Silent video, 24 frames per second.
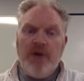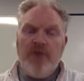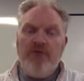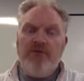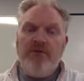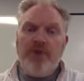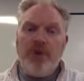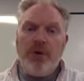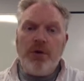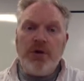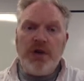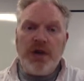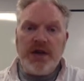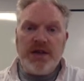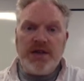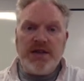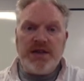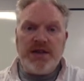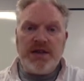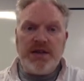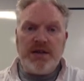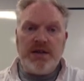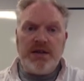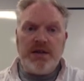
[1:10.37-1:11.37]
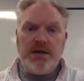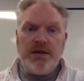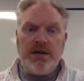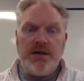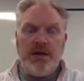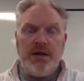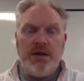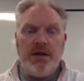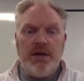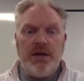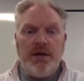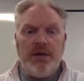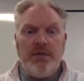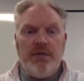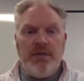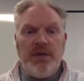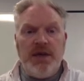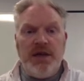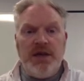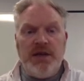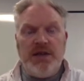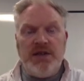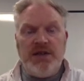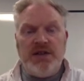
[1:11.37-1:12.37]
Foliated
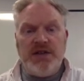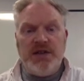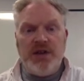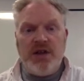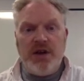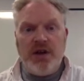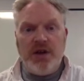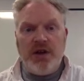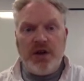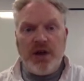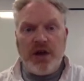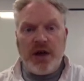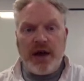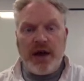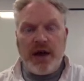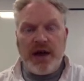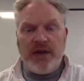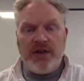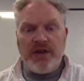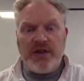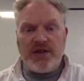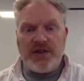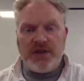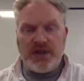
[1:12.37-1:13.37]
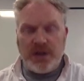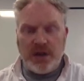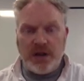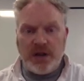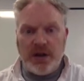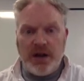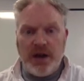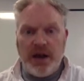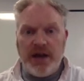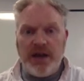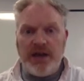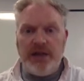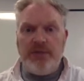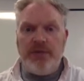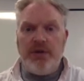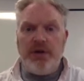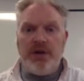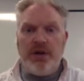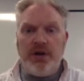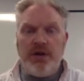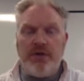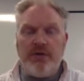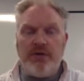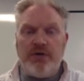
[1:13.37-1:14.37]
means that there's an
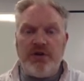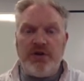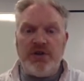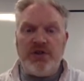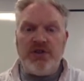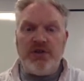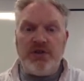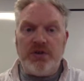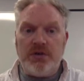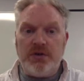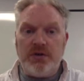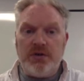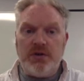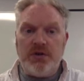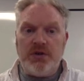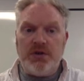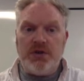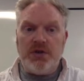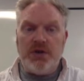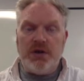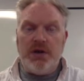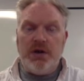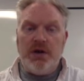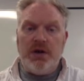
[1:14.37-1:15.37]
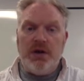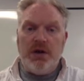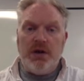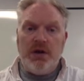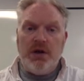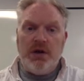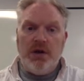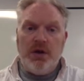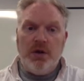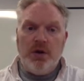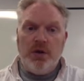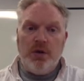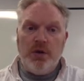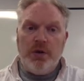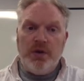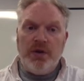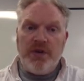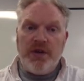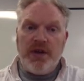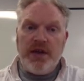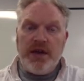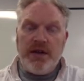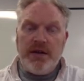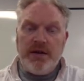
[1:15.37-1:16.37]
alignment of crystals
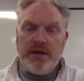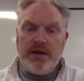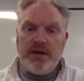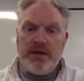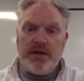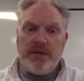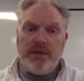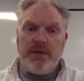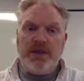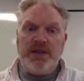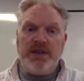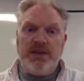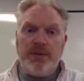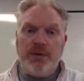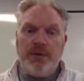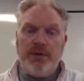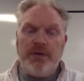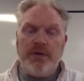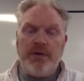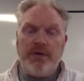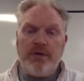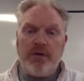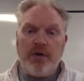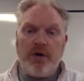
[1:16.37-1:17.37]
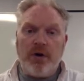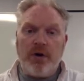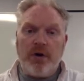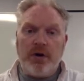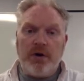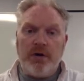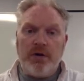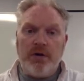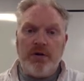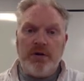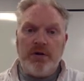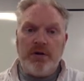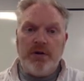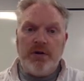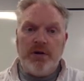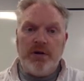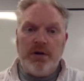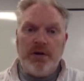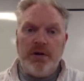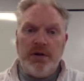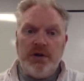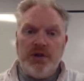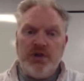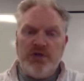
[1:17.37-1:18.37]
within the metamorphic rock.
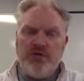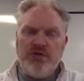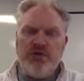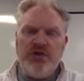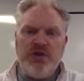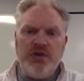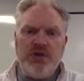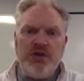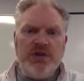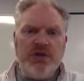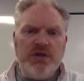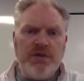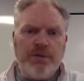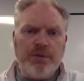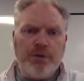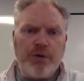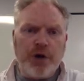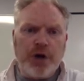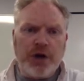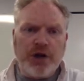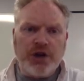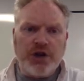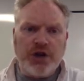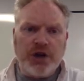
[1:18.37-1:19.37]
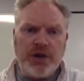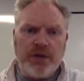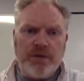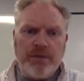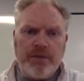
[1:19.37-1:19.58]
So a result of pressure.